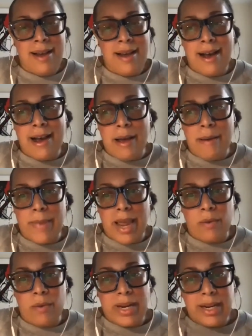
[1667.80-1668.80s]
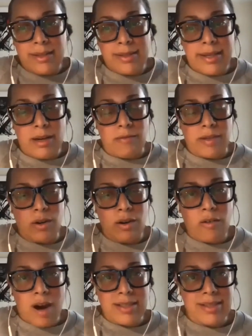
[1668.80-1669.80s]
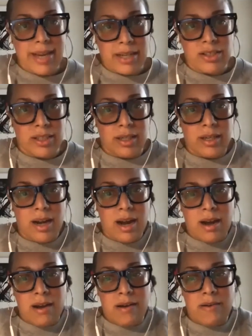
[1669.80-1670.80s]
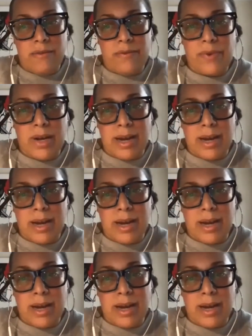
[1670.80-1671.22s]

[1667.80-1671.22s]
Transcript: And we can see a real cross section of